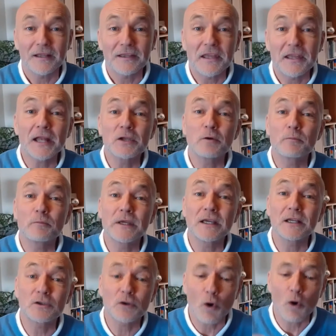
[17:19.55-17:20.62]
then you
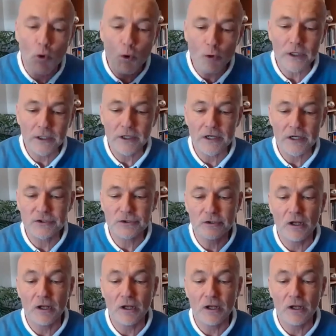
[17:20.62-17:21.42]
begin to organize your